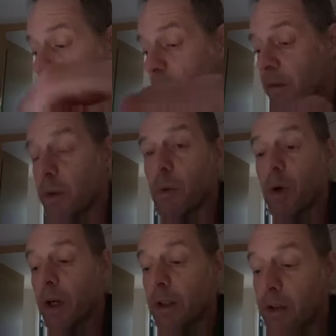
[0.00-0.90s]
it over the
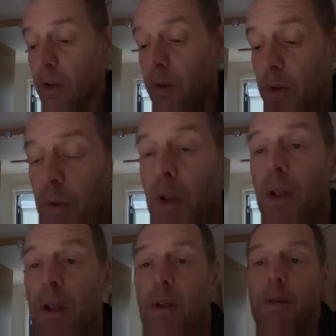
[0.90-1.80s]
wire, so you
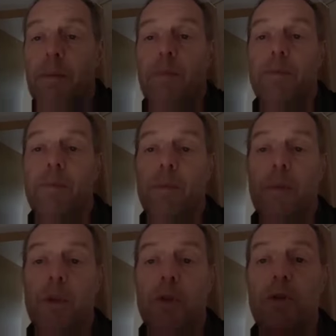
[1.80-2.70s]

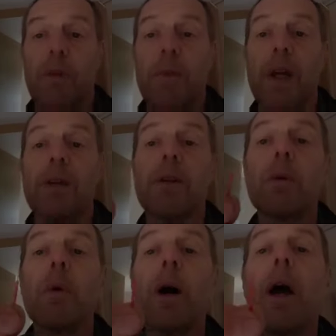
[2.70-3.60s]
strip the end of
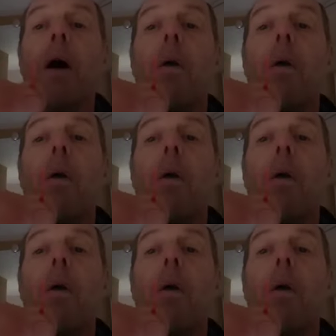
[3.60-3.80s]
the wire